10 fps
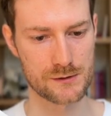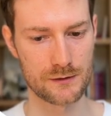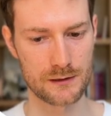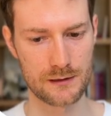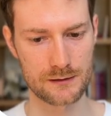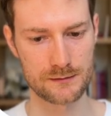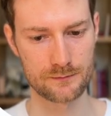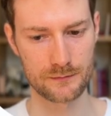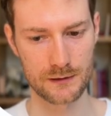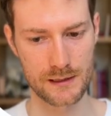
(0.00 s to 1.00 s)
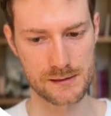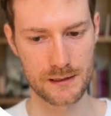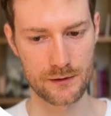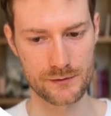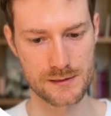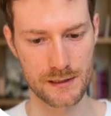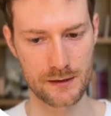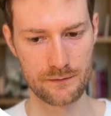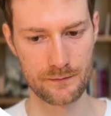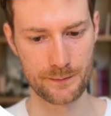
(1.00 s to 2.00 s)
you did that, let's click on
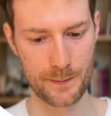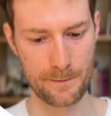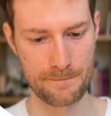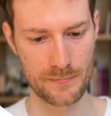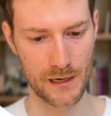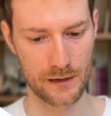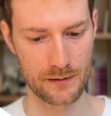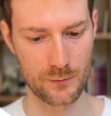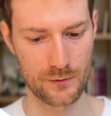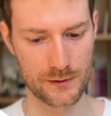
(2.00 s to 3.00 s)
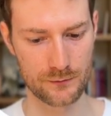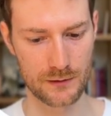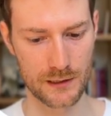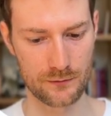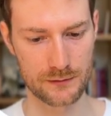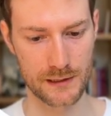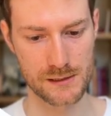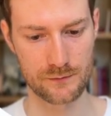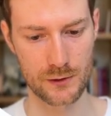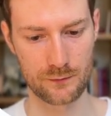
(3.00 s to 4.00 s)
save. And I'm going to click on
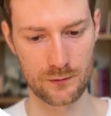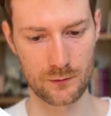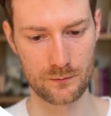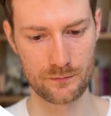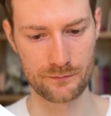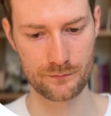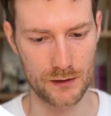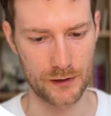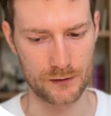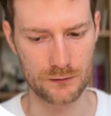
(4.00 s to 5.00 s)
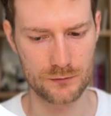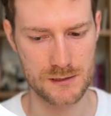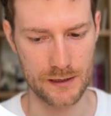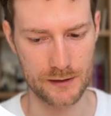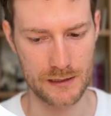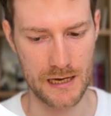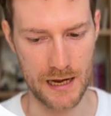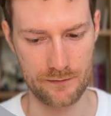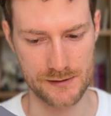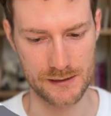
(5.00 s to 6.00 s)
test workflow. And it looks like it
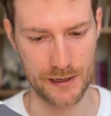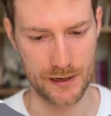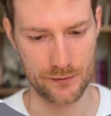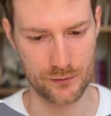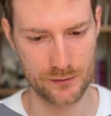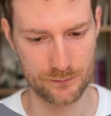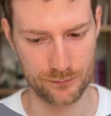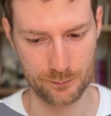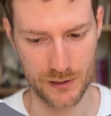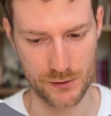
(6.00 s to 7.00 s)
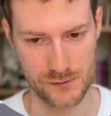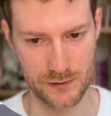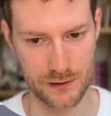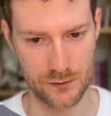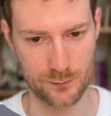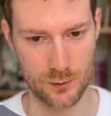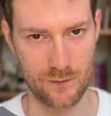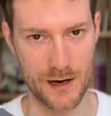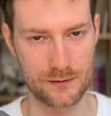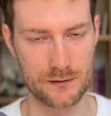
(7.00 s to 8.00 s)
gave us an error because we didn't
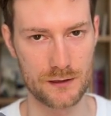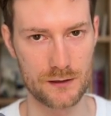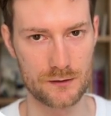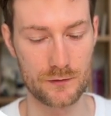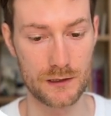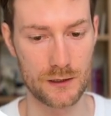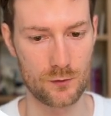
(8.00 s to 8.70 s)
provide the Twilio